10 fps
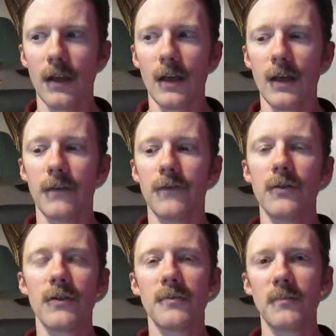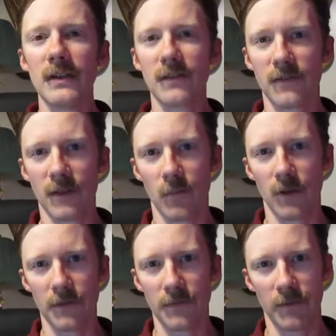If you could meet
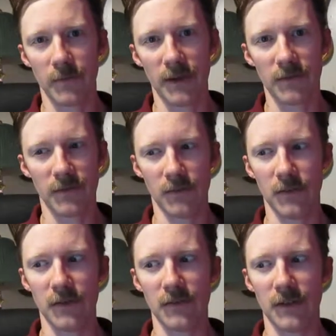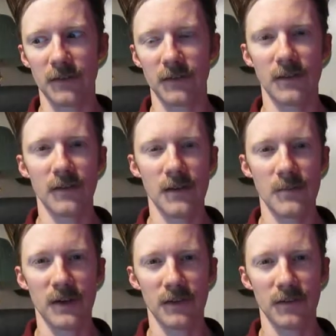someone from that civilization, they
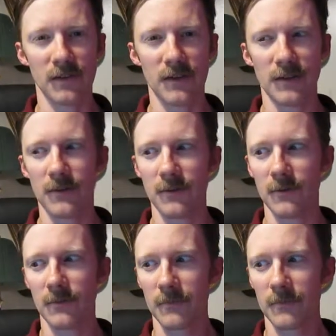might say to you,